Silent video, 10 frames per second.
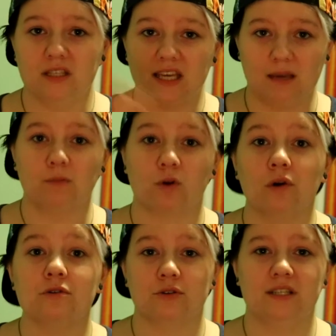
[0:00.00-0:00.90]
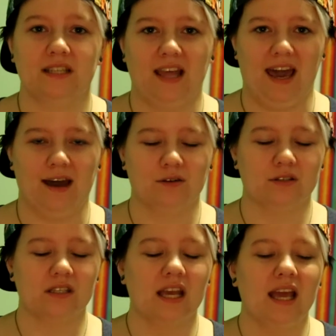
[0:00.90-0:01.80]
to keep groceries at the
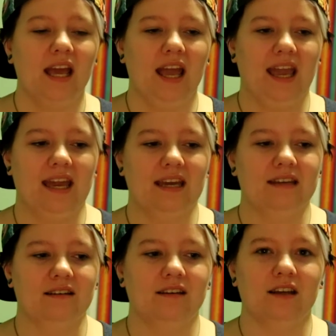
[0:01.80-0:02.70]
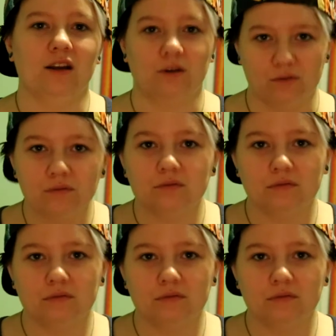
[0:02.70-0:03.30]
house and, you know,